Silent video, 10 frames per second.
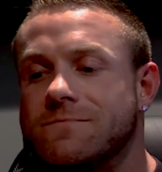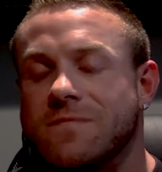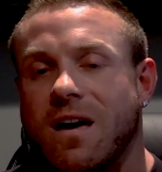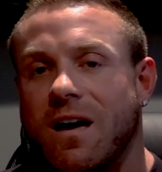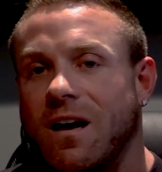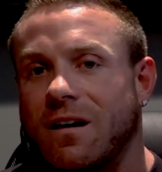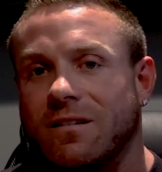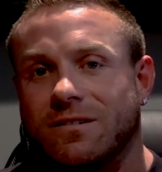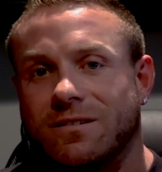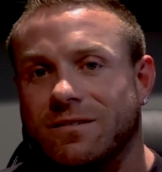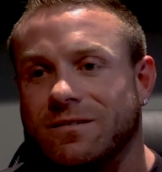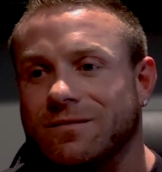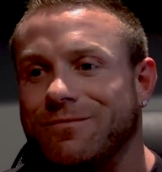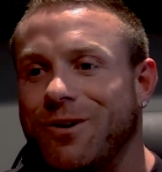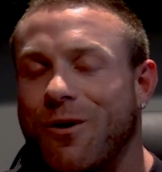And,
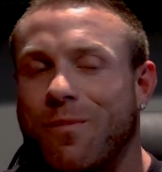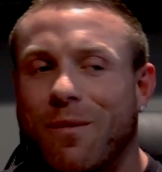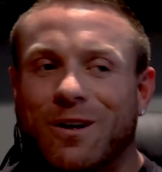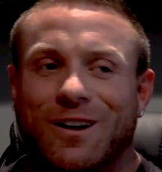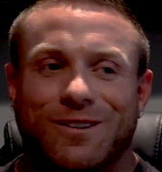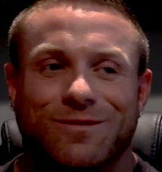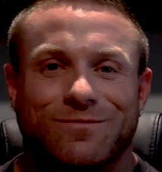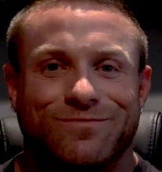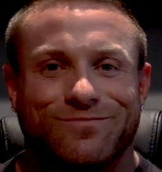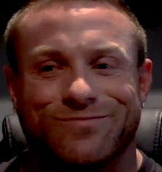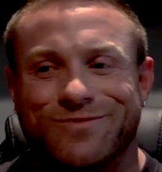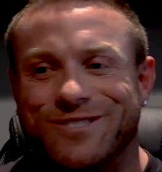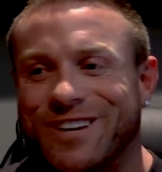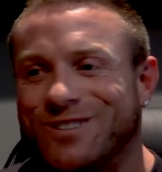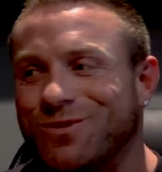you know, probably like
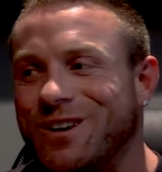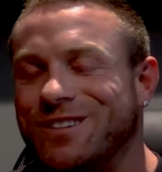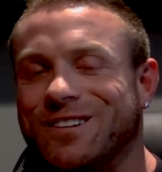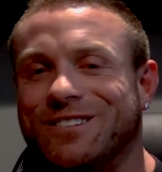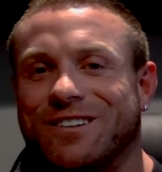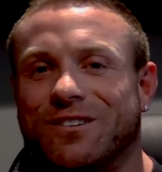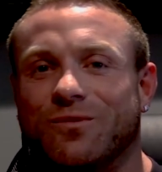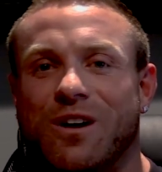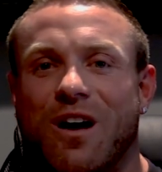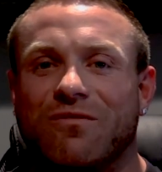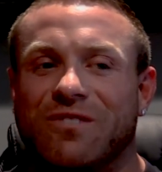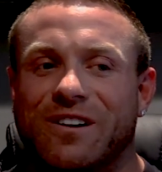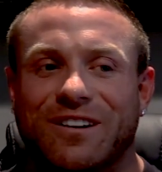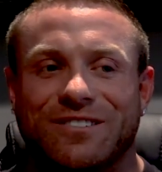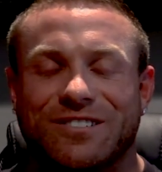6 weeks into
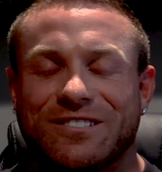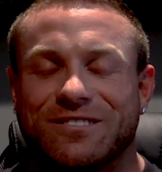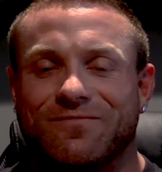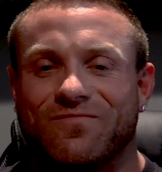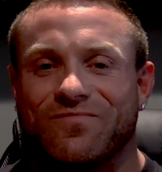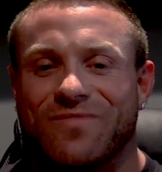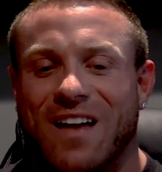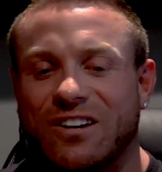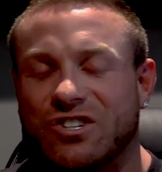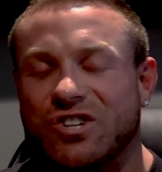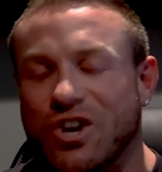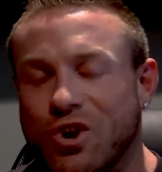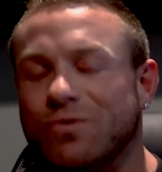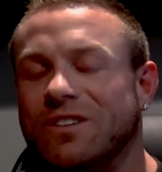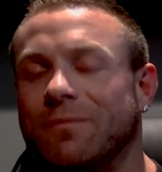recovery, just I
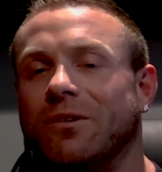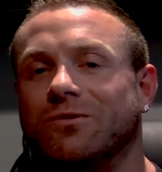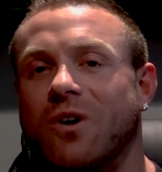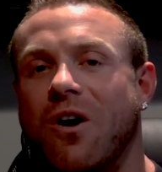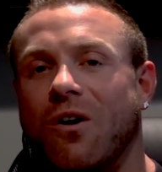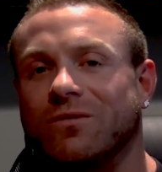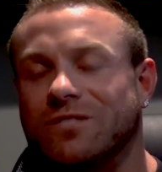knew something was wrong.